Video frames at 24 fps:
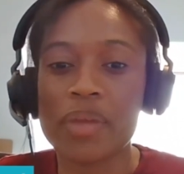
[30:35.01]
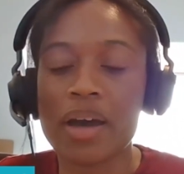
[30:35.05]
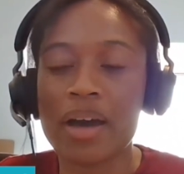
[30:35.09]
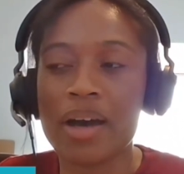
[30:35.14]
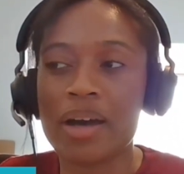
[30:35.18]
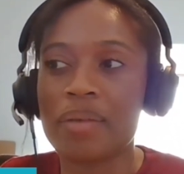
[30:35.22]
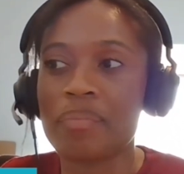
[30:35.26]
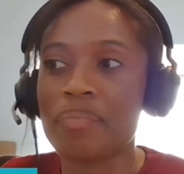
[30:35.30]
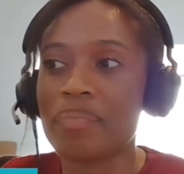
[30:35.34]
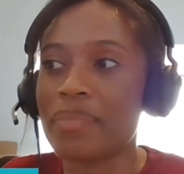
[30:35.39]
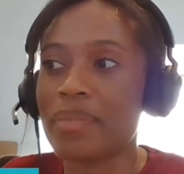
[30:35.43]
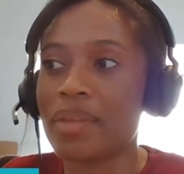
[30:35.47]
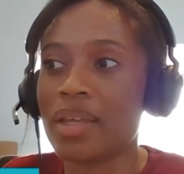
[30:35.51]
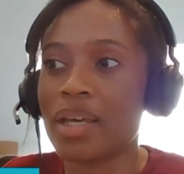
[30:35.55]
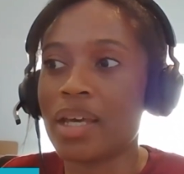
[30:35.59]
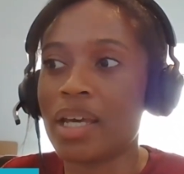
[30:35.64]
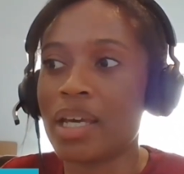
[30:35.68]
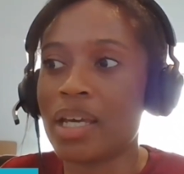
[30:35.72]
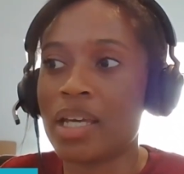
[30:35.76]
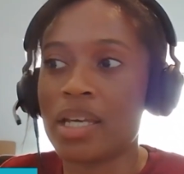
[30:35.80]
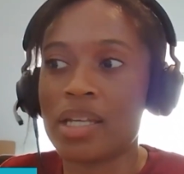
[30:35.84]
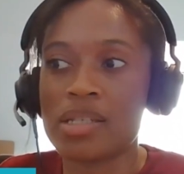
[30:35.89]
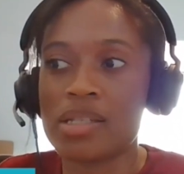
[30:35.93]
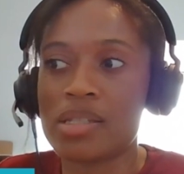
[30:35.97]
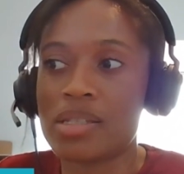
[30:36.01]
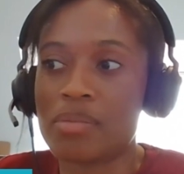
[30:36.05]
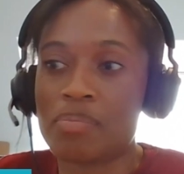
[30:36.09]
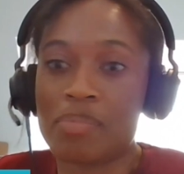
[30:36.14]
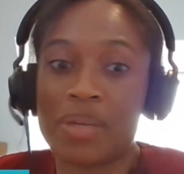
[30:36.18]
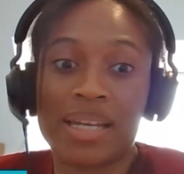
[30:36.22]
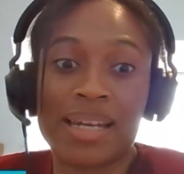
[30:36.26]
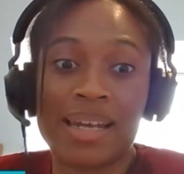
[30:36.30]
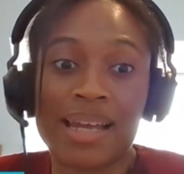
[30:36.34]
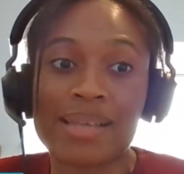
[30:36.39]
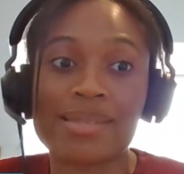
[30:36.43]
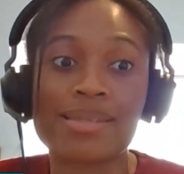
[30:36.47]
It had
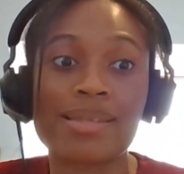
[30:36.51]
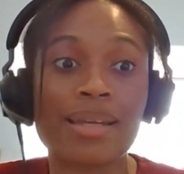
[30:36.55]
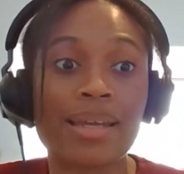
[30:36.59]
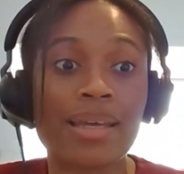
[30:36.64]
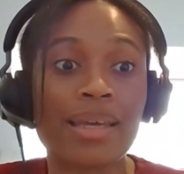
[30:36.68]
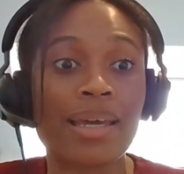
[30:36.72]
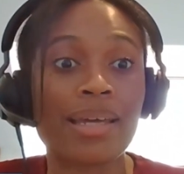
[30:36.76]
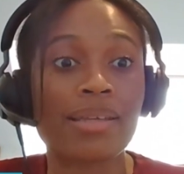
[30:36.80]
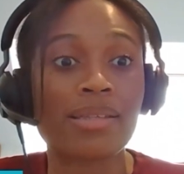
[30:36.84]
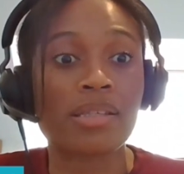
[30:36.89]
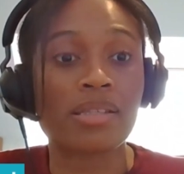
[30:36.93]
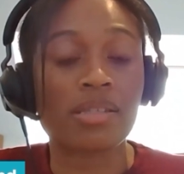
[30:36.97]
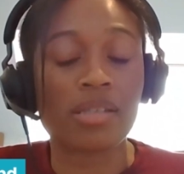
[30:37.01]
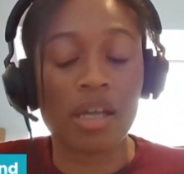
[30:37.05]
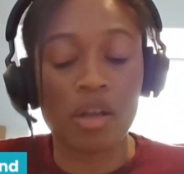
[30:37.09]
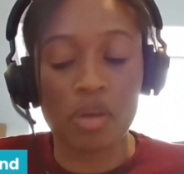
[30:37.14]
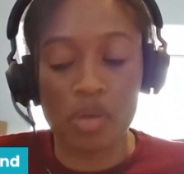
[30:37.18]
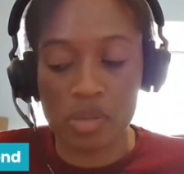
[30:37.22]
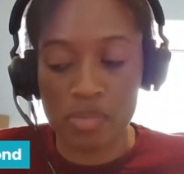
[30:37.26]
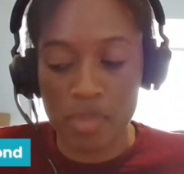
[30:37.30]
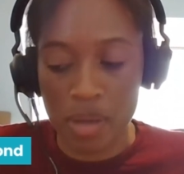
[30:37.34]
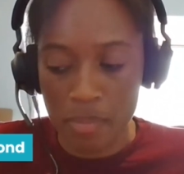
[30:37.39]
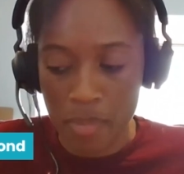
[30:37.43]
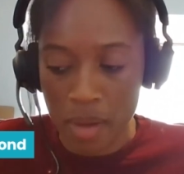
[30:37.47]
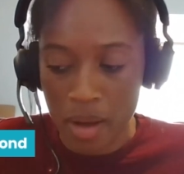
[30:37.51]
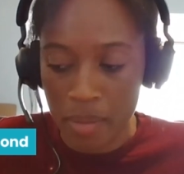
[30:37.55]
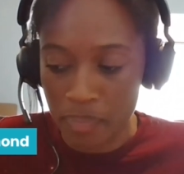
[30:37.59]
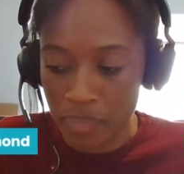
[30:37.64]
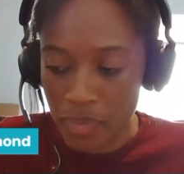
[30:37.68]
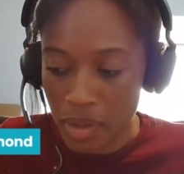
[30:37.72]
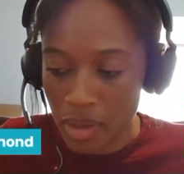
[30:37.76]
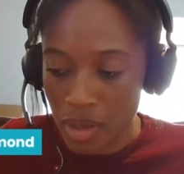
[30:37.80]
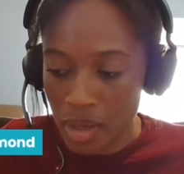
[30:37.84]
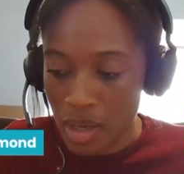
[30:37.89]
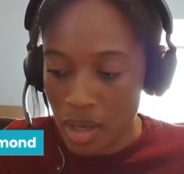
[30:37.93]
been less than a year since I lost my mum.